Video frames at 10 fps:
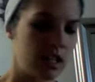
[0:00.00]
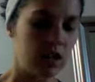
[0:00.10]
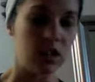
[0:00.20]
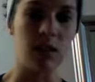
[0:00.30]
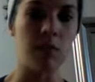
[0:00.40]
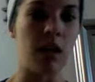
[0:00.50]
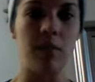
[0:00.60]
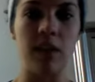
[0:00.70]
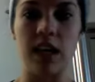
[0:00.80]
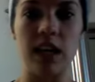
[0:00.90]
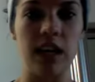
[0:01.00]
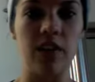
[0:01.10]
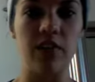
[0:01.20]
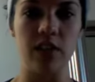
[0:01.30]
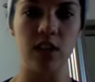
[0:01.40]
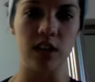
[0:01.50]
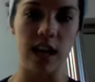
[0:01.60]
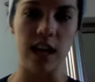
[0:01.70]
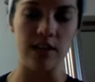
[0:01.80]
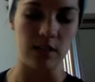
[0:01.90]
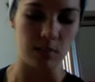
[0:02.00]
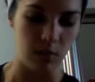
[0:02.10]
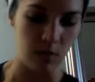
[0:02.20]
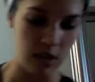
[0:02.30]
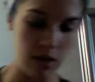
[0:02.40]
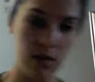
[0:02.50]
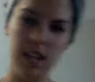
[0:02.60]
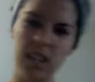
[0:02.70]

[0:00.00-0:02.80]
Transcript: just something I'm thinking of. It's good to have something with you.